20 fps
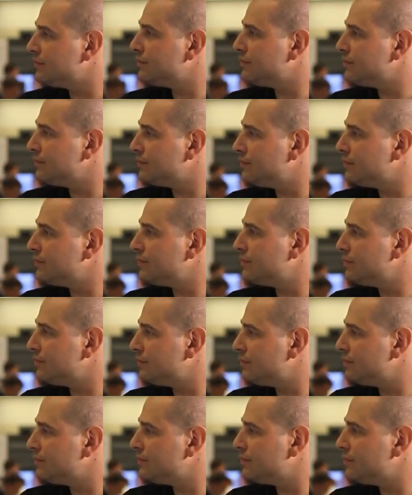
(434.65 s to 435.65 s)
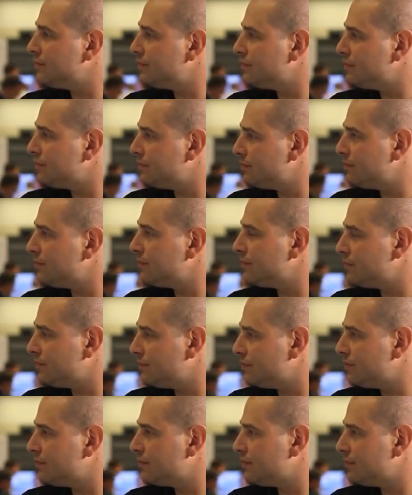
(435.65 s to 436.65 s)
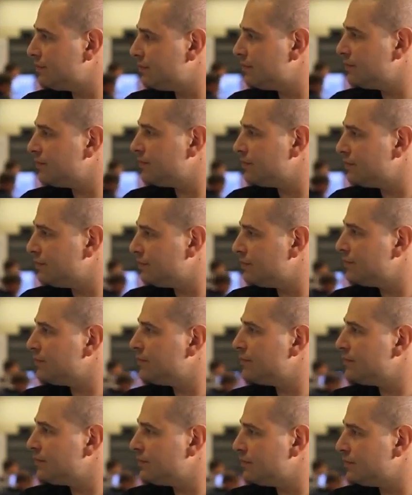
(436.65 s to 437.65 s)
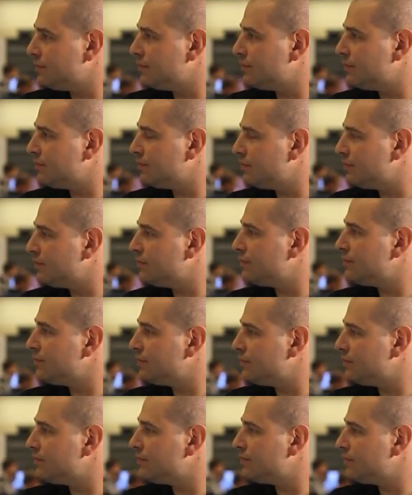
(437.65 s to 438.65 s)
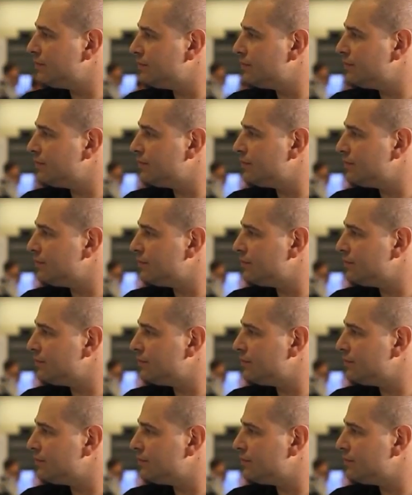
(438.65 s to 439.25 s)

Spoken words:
(not speaking)